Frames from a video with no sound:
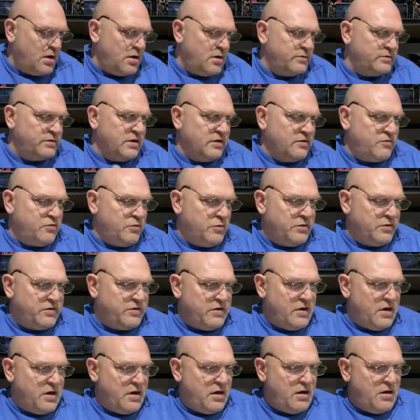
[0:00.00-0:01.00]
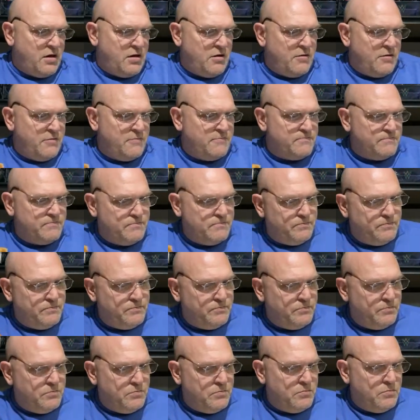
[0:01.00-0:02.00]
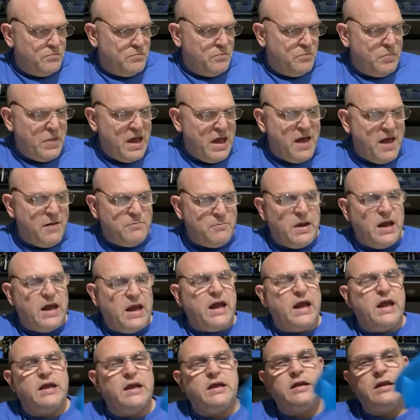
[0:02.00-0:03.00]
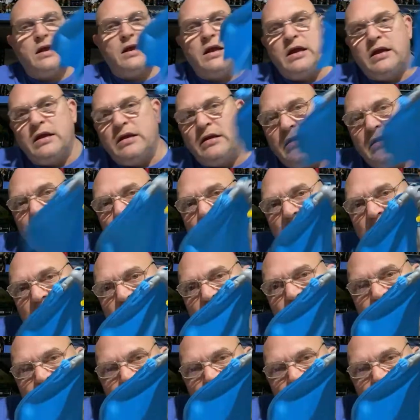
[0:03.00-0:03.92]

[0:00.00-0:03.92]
This was Batman and Ace